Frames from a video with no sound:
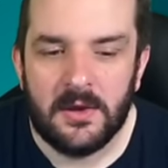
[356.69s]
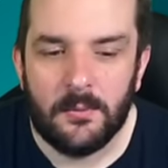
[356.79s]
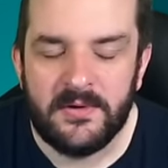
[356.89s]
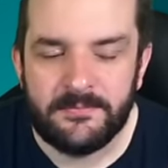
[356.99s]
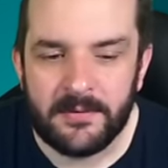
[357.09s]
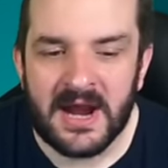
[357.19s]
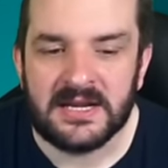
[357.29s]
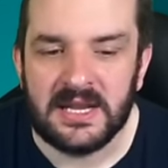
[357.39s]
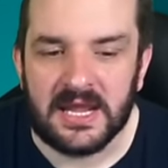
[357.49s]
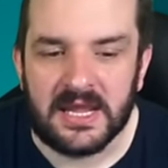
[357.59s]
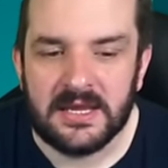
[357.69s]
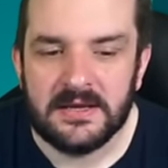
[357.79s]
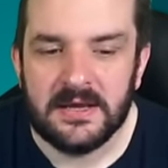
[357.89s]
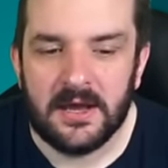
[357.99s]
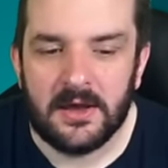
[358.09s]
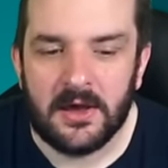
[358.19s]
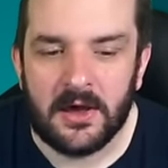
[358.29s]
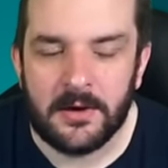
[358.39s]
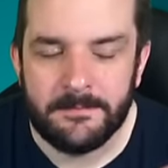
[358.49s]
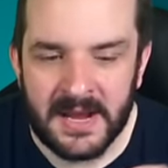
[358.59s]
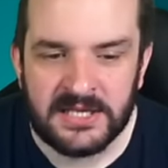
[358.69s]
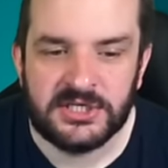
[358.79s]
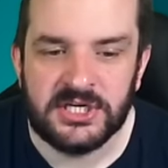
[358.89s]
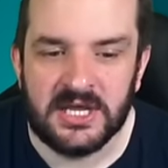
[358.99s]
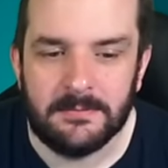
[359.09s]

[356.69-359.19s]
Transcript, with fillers: With Bradley, I'm benching him.